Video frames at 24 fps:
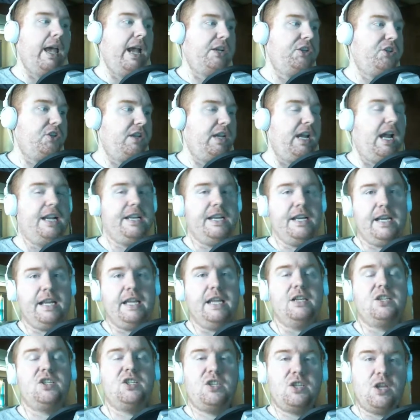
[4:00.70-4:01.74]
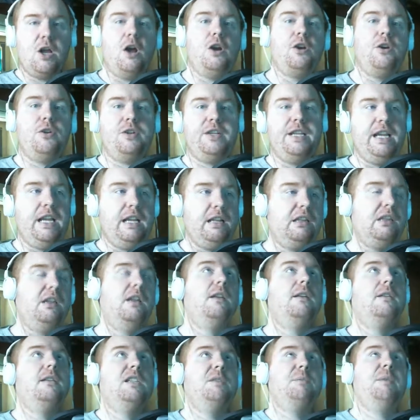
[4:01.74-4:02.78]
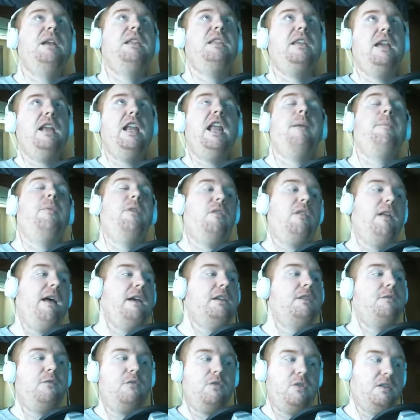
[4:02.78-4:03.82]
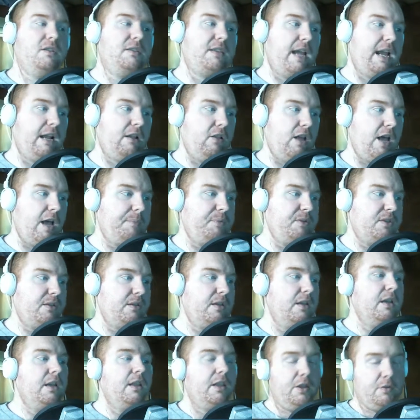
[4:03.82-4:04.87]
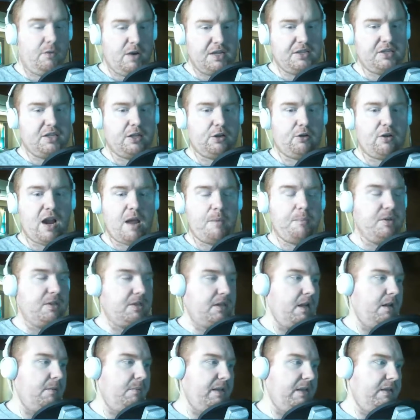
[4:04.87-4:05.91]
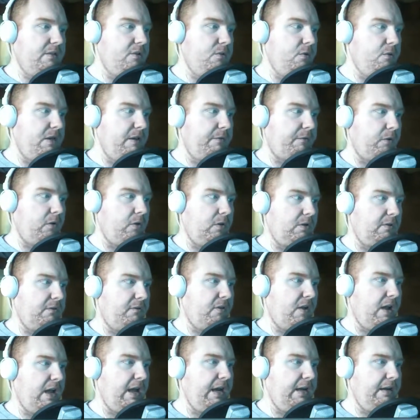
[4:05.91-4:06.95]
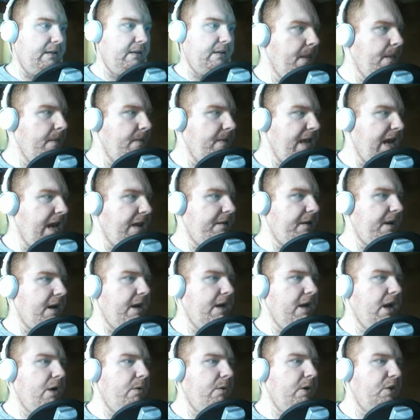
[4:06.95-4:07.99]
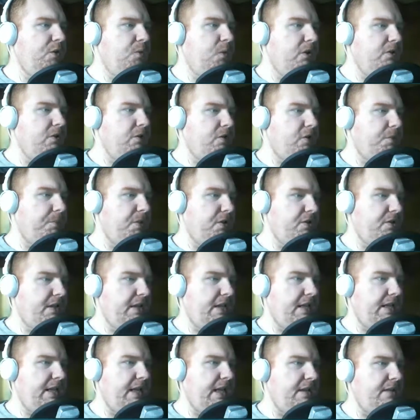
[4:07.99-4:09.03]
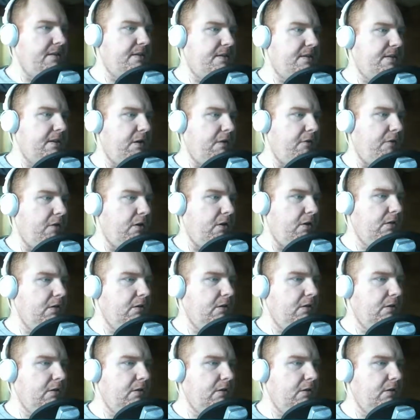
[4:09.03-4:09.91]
Actually, I need to get Stalker Teeth, to make the enamel glass for the Cyclops. The rest of the crap is going to be too difficult to find. Now that I know which ones are supposed to contain silver,